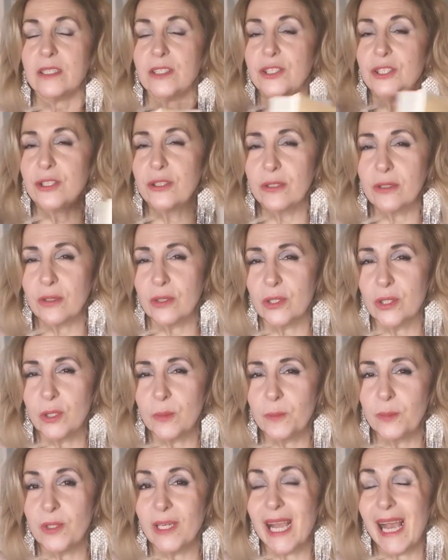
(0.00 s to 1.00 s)

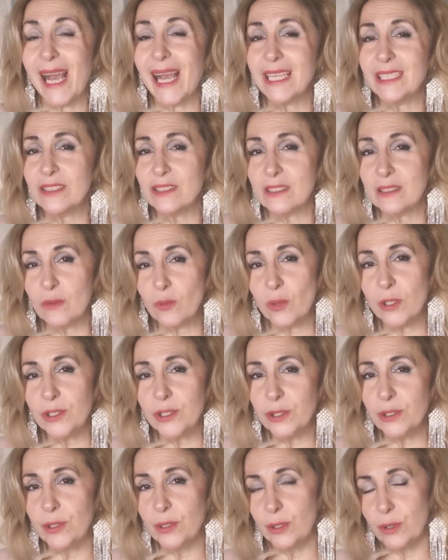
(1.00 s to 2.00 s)
you put, and
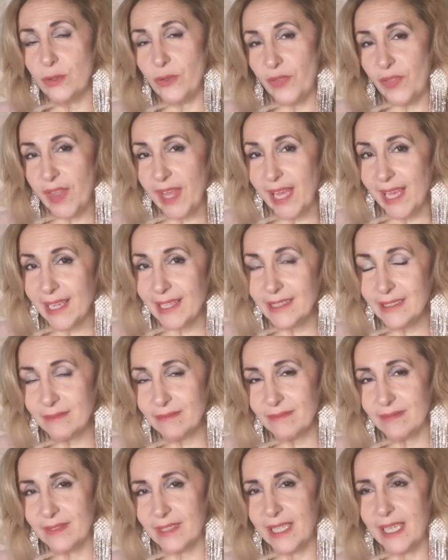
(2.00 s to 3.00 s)
what you do
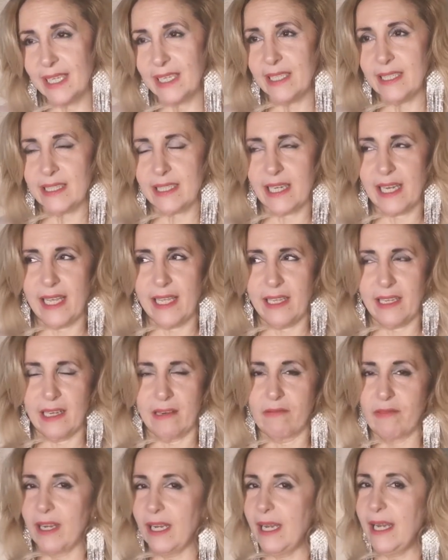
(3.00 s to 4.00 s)
then is like
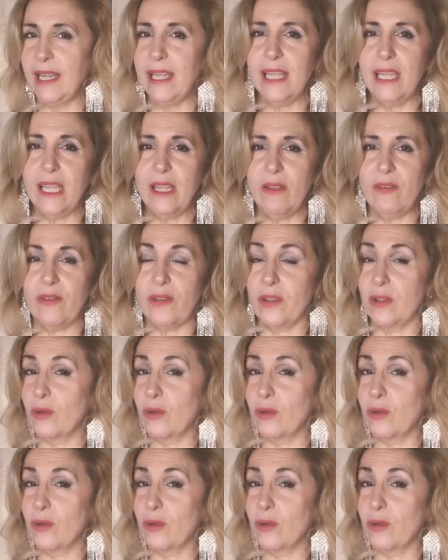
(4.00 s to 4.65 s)
a relief.